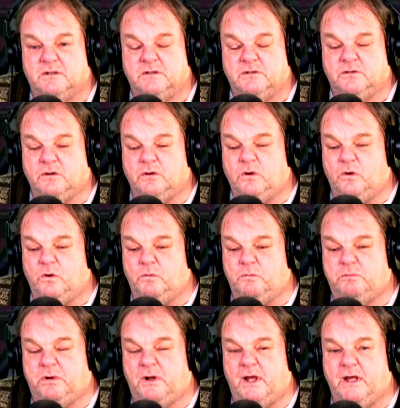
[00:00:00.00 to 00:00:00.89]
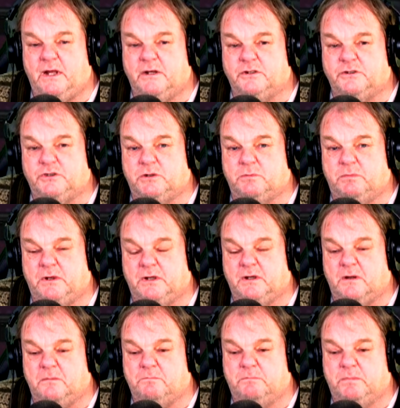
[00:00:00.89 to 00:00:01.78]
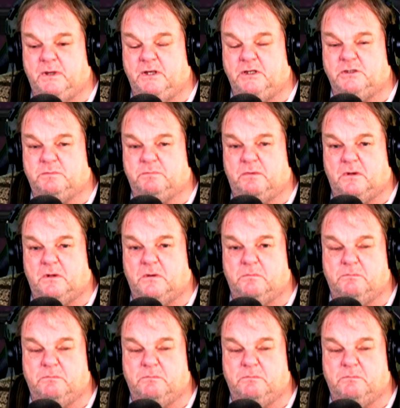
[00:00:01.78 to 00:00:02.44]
The whole planet should pick up baseball